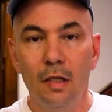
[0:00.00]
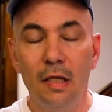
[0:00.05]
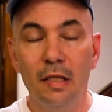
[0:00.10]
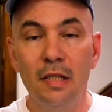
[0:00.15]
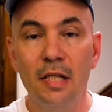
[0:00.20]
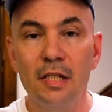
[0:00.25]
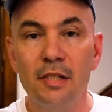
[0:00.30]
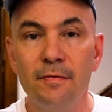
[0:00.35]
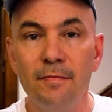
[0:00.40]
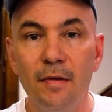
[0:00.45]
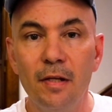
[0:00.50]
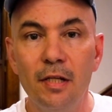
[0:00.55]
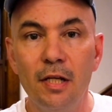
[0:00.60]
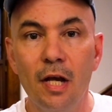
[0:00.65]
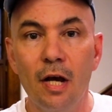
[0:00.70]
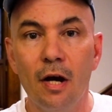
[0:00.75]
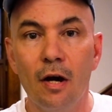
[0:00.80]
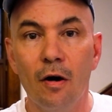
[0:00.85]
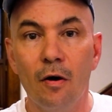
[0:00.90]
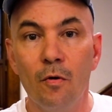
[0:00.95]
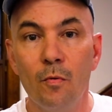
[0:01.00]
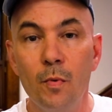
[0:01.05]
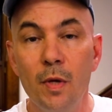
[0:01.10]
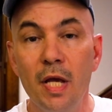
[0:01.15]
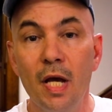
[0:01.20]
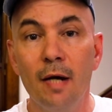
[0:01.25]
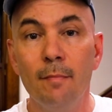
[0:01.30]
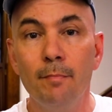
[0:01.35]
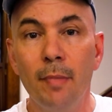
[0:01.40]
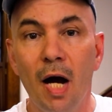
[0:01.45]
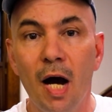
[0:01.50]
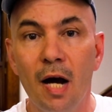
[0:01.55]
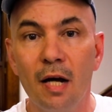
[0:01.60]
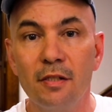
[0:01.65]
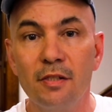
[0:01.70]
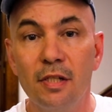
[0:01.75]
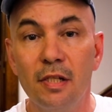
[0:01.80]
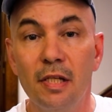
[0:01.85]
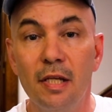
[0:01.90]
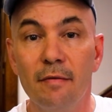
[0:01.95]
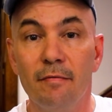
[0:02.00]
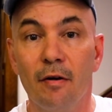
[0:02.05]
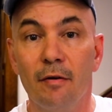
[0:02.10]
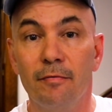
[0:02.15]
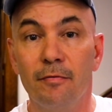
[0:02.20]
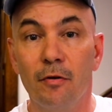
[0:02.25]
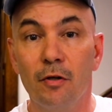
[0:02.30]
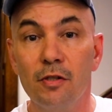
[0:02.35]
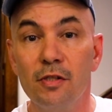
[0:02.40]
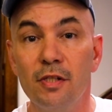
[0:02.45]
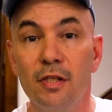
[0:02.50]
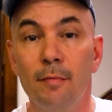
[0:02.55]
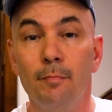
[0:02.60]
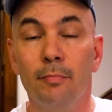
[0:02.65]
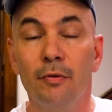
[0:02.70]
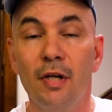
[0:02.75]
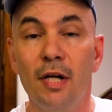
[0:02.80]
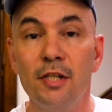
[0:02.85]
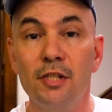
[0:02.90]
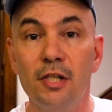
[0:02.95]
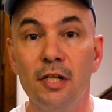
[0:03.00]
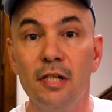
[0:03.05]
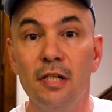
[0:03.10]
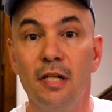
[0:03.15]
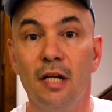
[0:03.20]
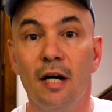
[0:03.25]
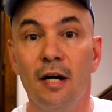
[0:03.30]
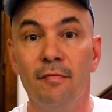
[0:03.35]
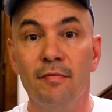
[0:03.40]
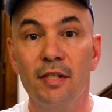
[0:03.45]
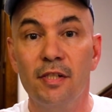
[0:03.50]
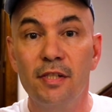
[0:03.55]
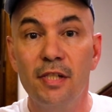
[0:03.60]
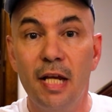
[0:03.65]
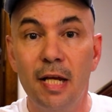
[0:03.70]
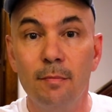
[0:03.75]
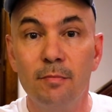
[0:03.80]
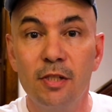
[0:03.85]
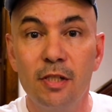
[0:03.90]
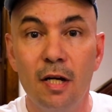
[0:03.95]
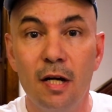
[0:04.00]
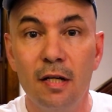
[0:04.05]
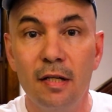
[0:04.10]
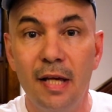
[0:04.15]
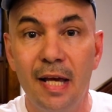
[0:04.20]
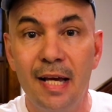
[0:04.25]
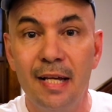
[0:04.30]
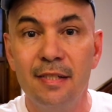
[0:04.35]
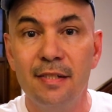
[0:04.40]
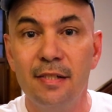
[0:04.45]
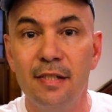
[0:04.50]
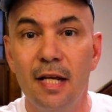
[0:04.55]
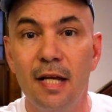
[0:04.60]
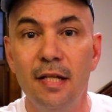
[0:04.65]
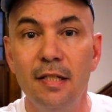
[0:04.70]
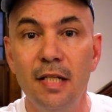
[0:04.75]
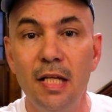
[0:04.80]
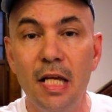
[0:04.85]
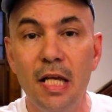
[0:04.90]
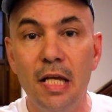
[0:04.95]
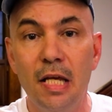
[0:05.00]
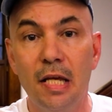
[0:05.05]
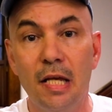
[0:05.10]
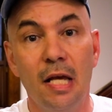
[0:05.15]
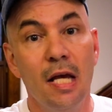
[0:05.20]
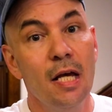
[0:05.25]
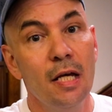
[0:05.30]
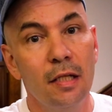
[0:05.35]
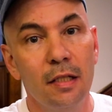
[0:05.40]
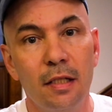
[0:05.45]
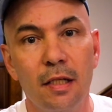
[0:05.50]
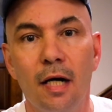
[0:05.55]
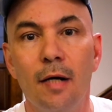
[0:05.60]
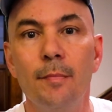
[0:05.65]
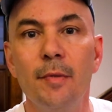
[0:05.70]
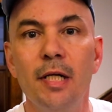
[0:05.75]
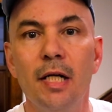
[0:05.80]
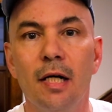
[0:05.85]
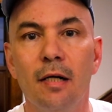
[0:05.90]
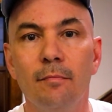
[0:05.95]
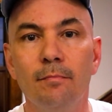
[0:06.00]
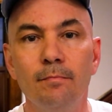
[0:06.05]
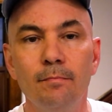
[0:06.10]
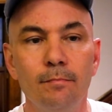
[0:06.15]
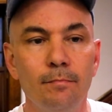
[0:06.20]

In this video, we unbox and give our first impression of the Samsung S10e coming up.